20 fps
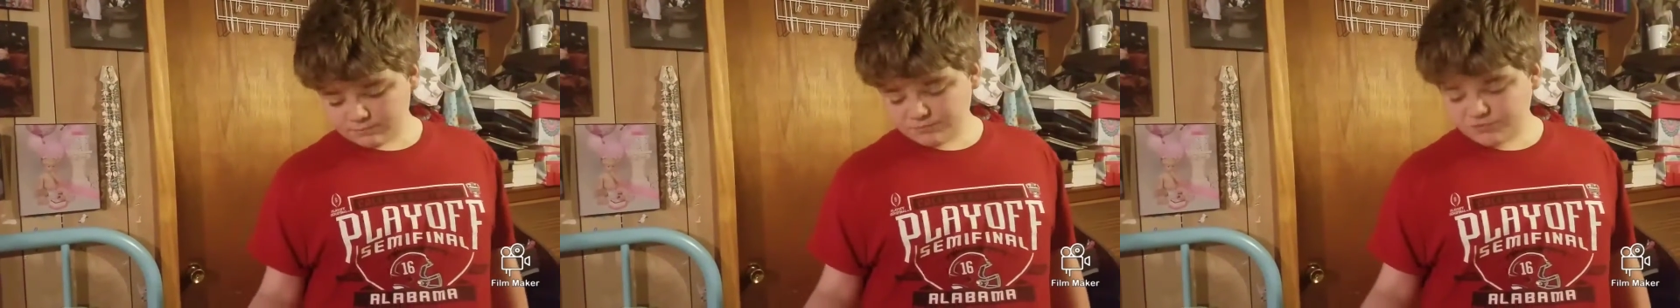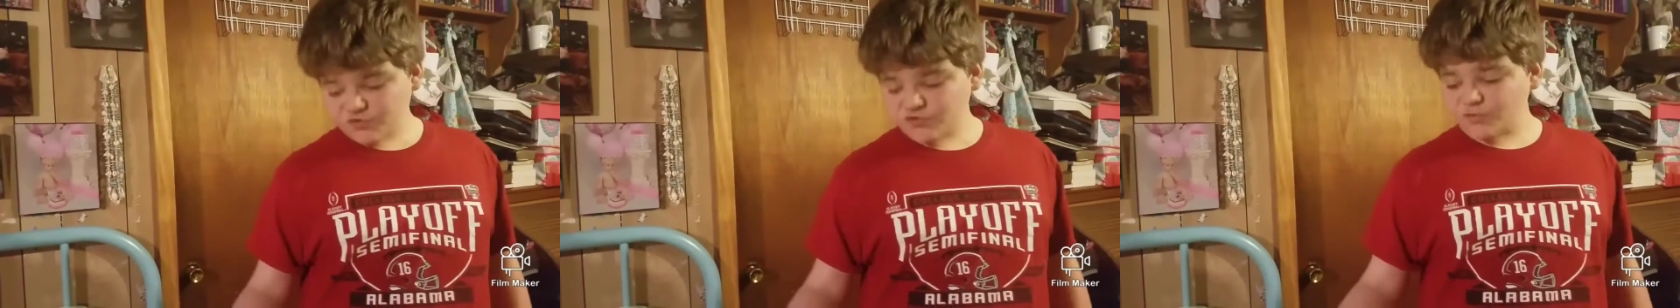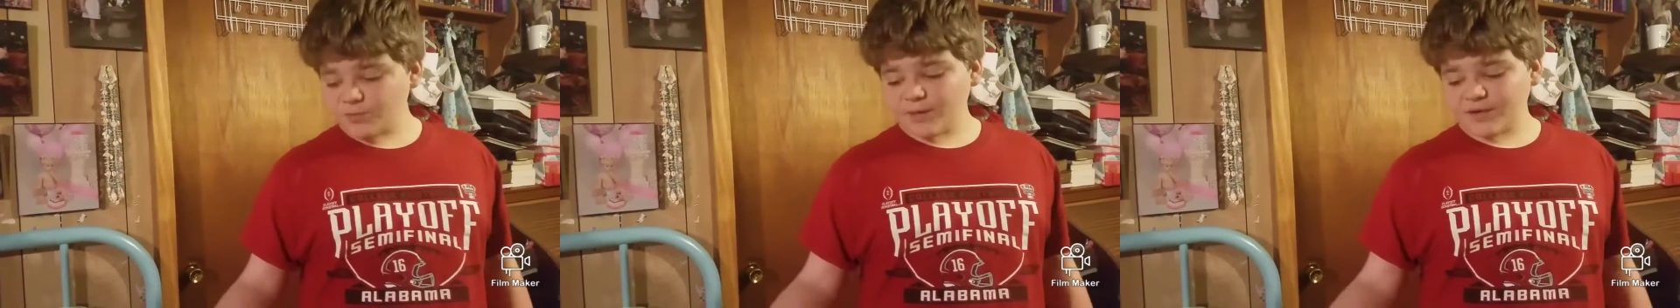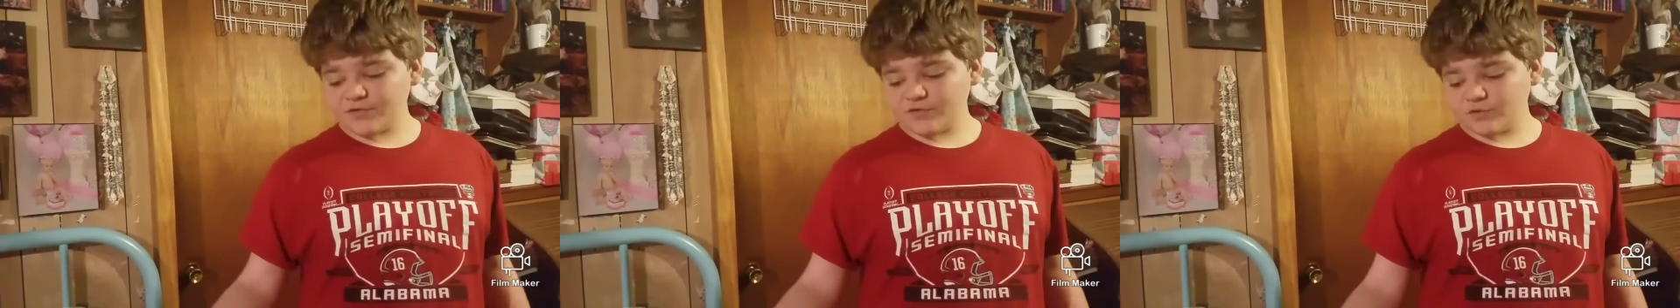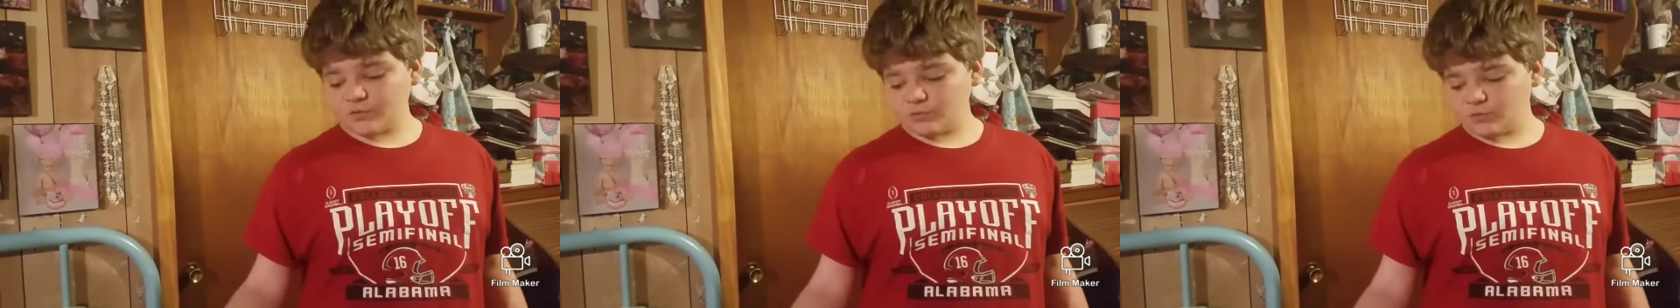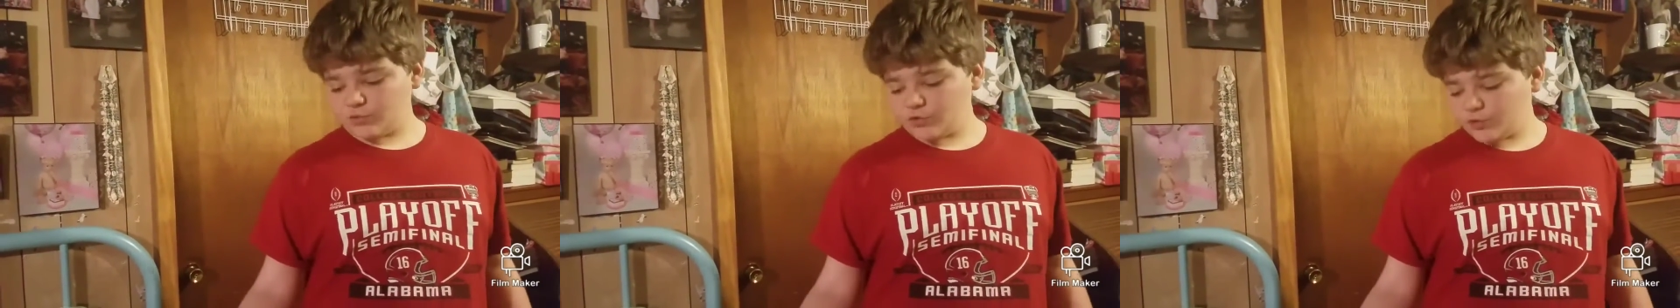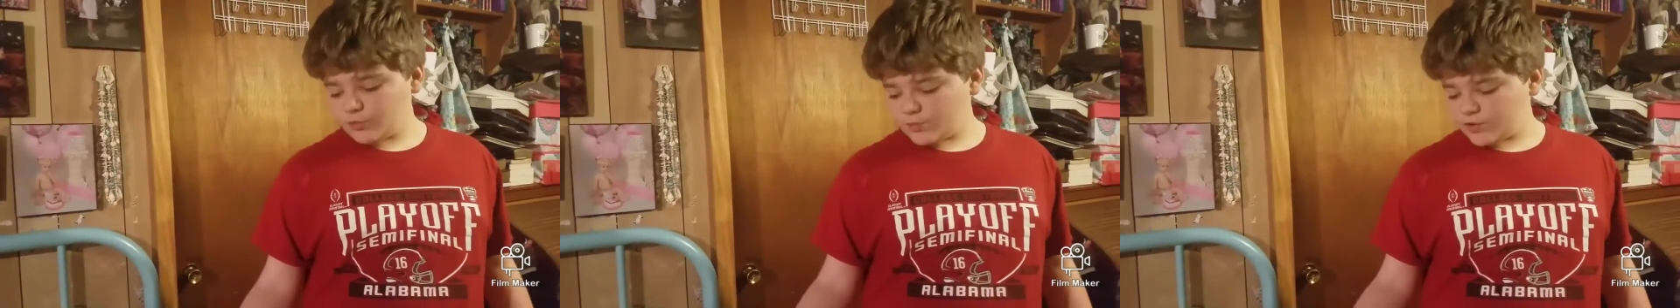Just based on
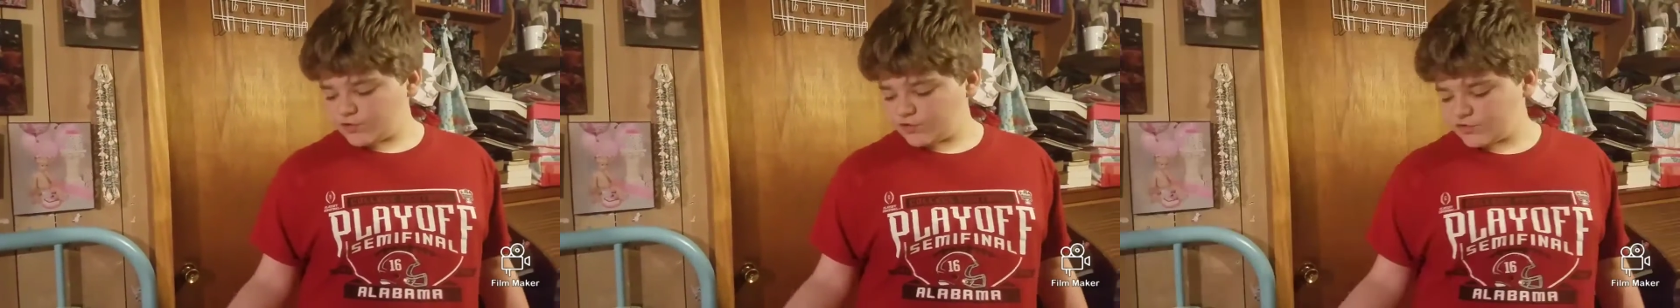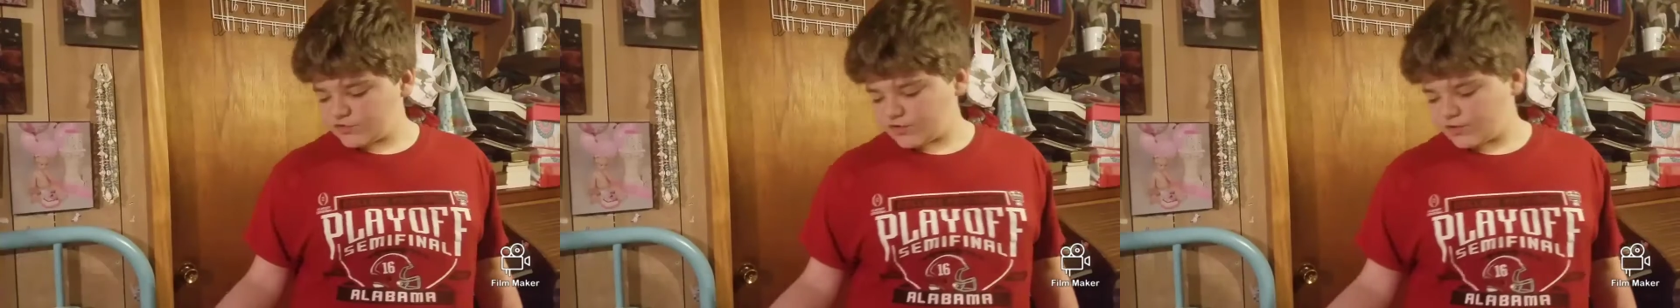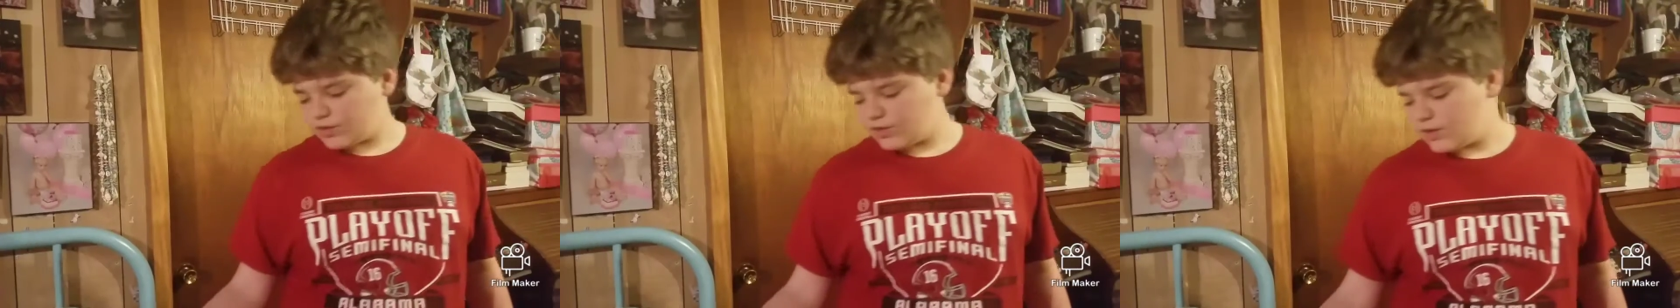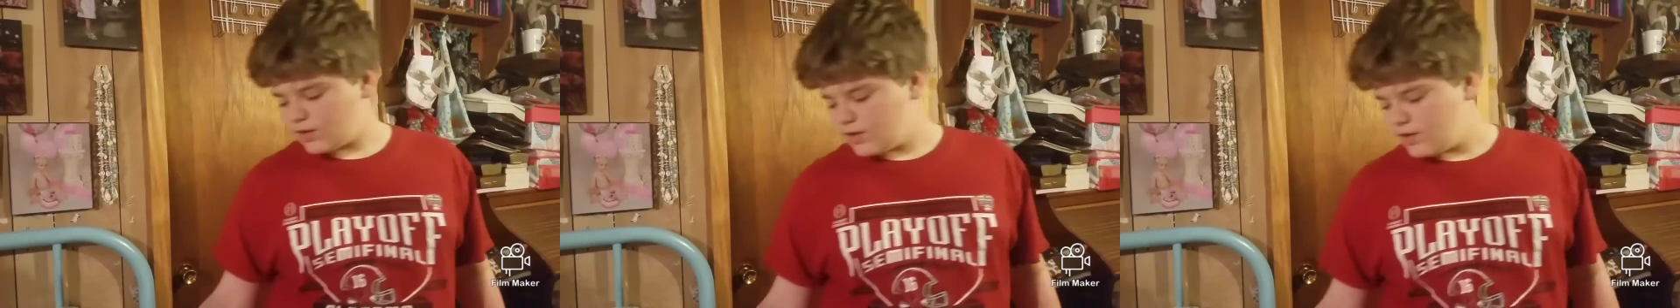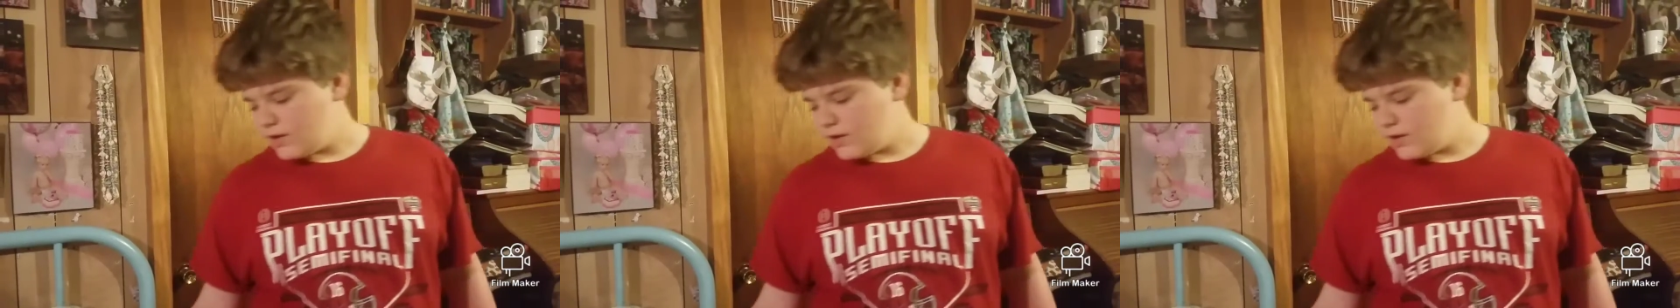rumors and